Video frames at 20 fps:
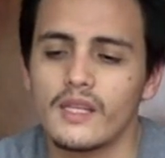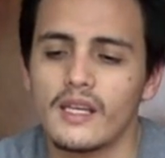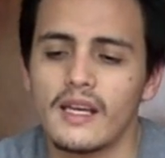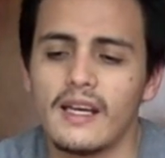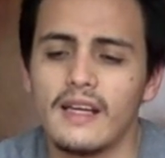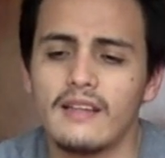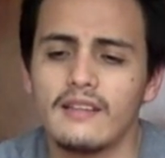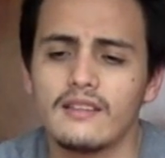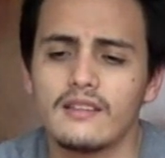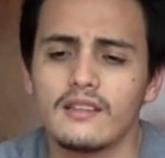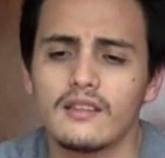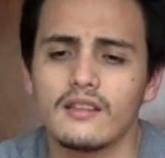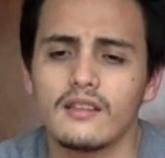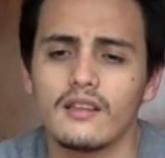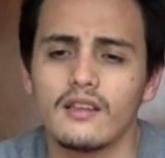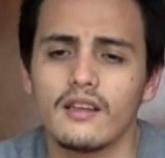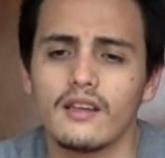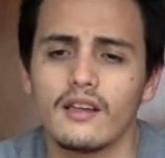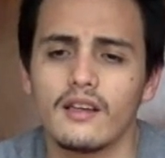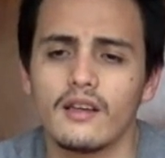And
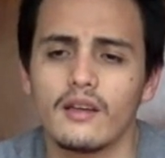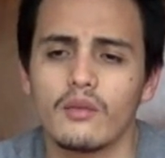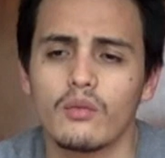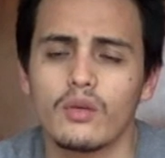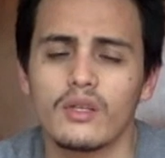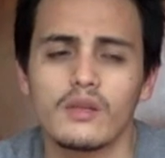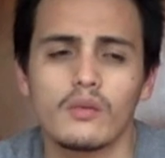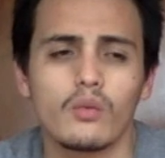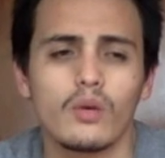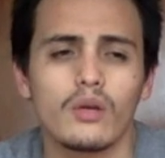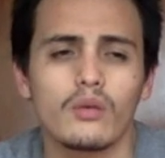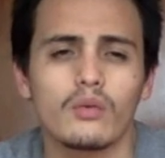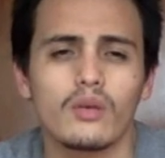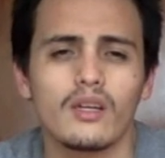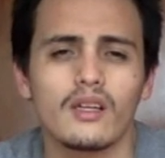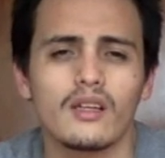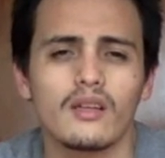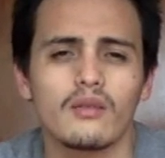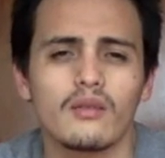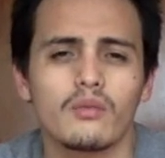
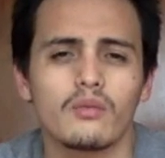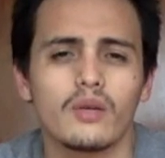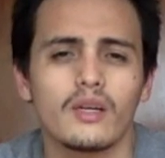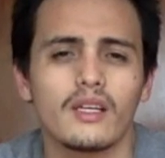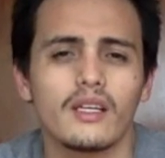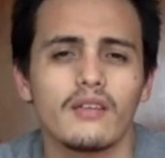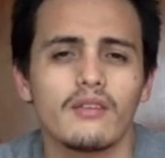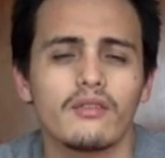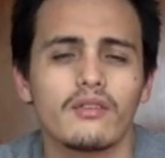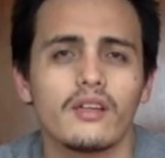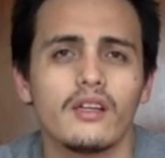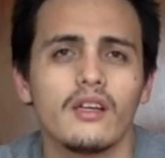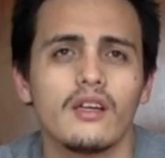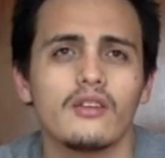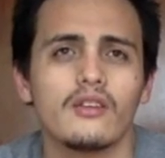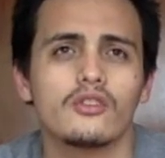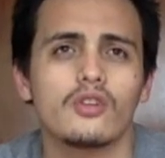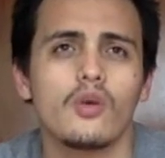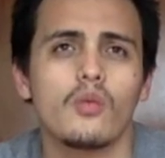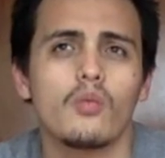what if
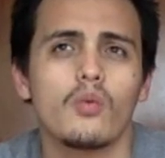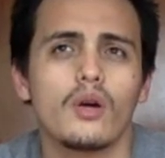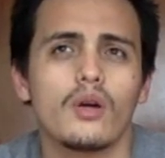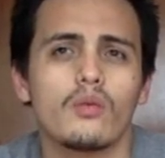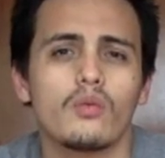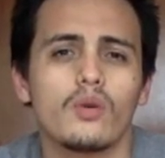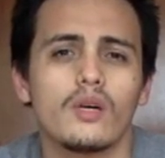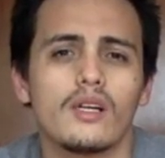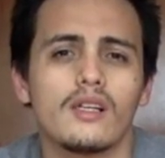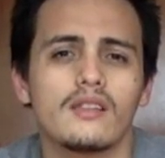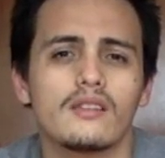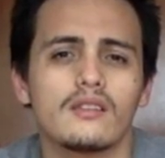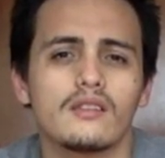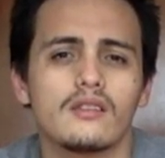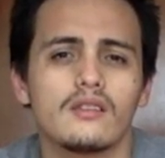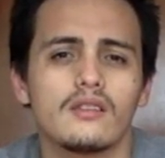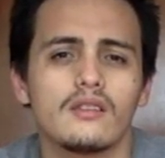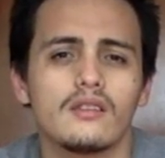someone was